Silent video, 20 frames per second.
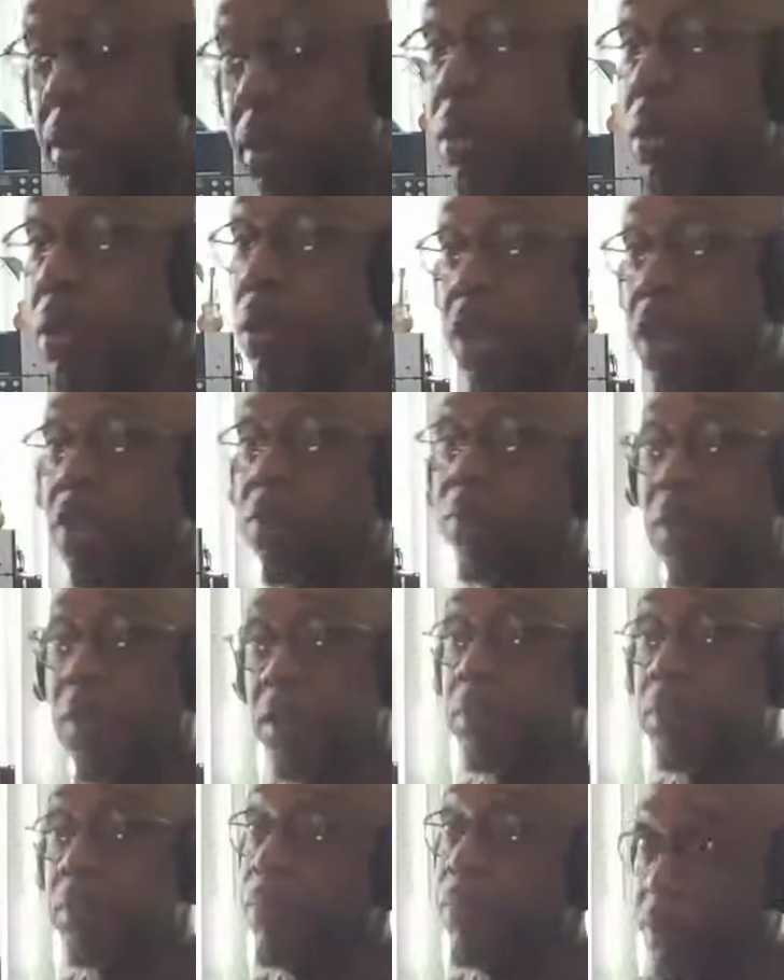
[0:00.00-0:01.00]
Cats
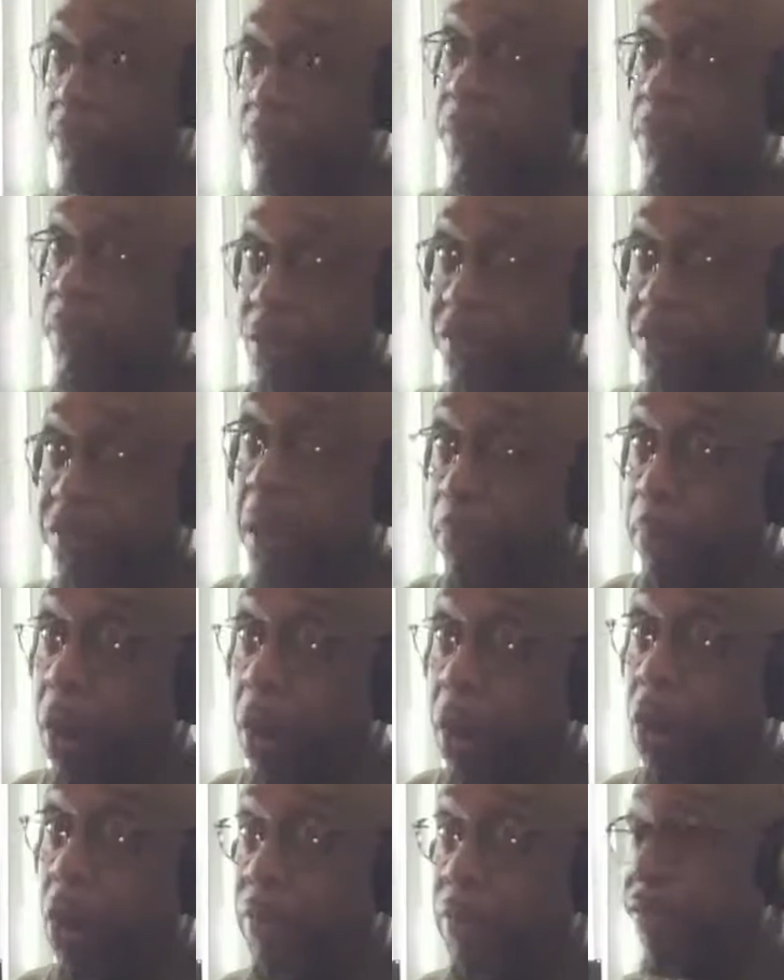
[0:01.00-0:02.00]
better step
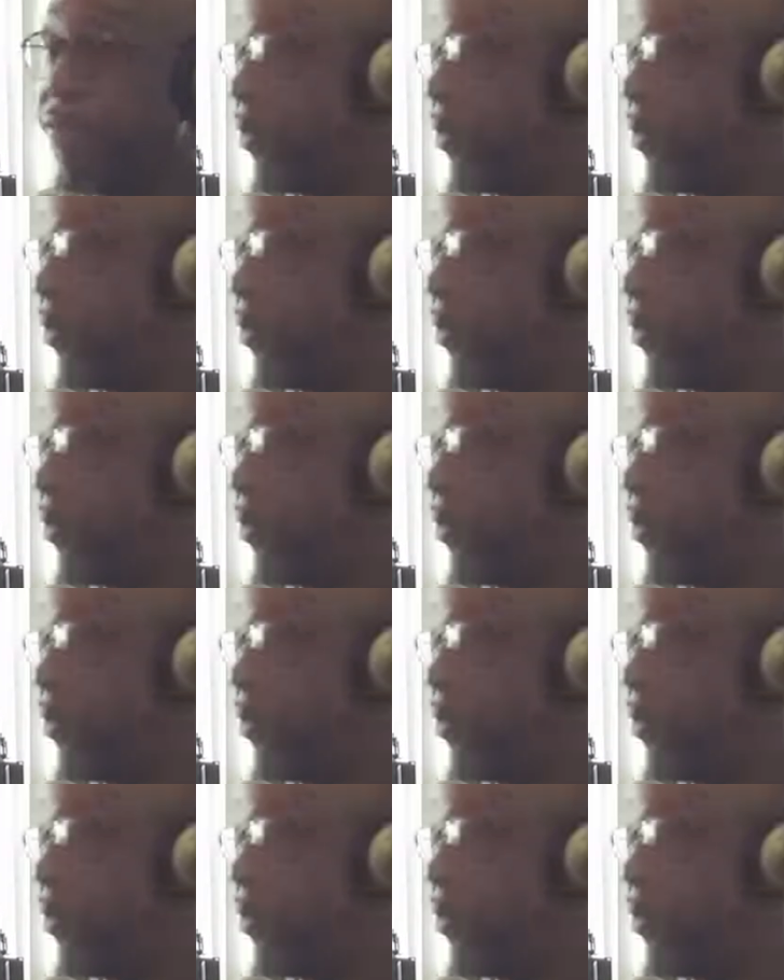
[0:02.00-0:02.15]
off.